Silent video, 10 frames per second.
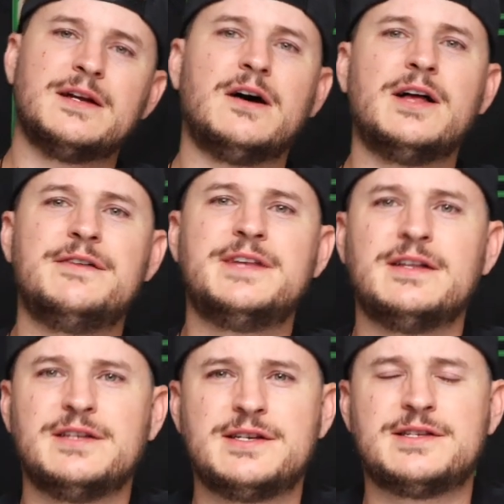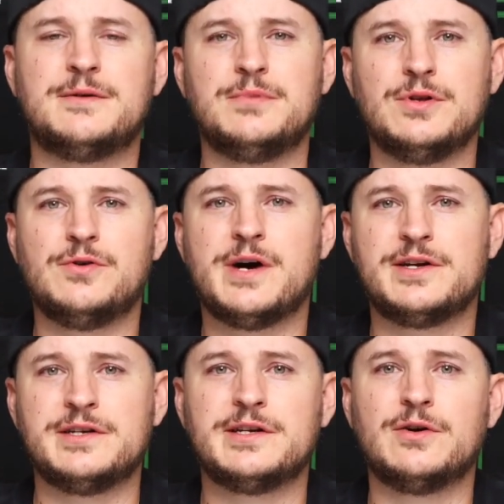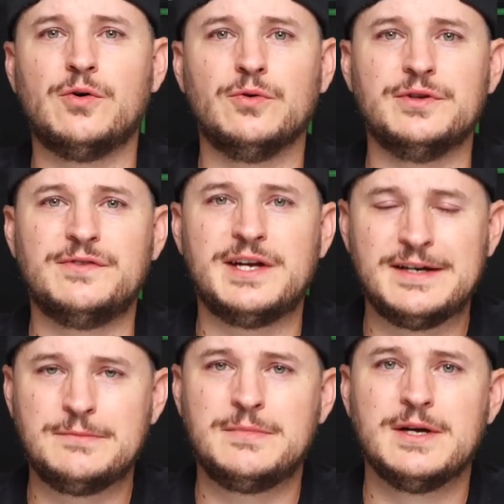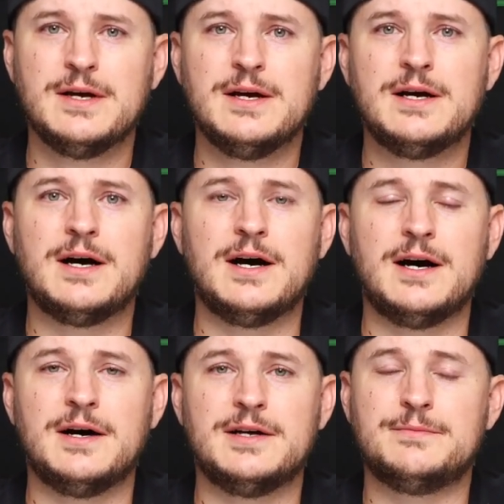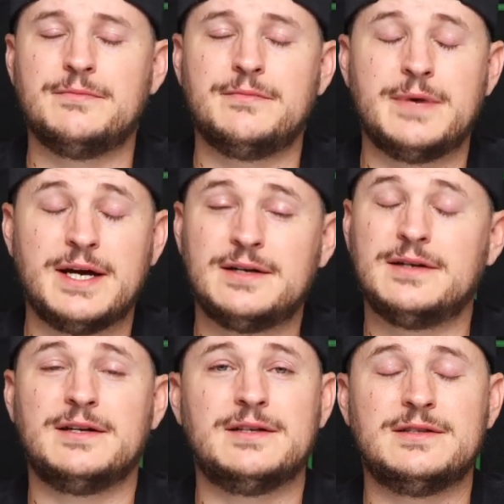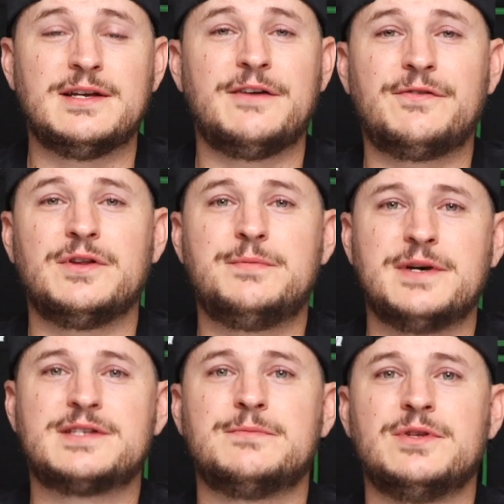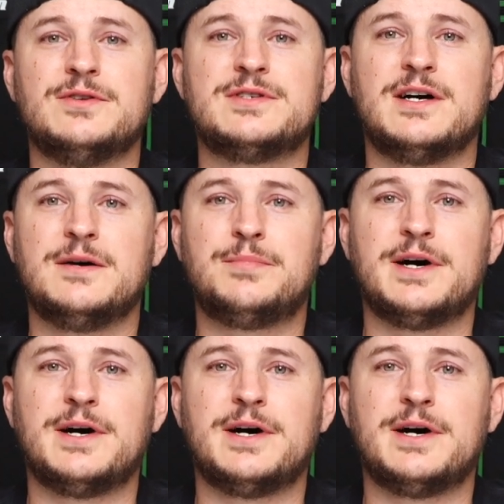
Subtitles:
I'll have that link down below how you can get a hold of him. Man, definitely pick some of those up.